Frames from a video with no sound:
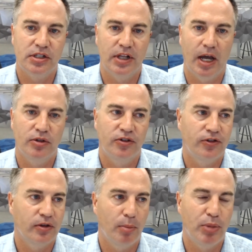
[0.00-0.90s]
And that
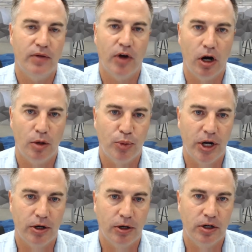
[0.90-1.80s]
was a bit of a
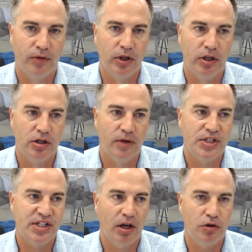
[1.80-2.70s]
heartbreaker in, in and of
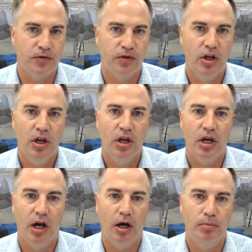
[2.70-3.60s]
itself
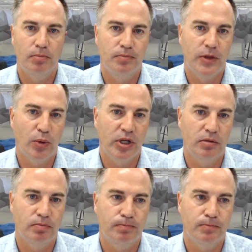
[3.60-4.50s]
um, that
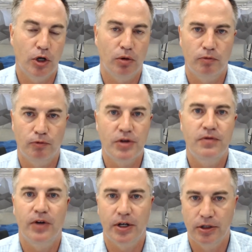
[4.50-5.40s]
we, you know,
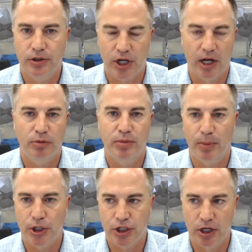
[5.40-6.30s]
refunded child
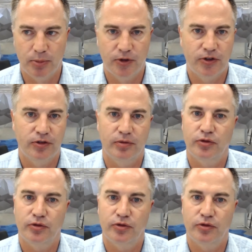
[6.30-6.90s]
memberships.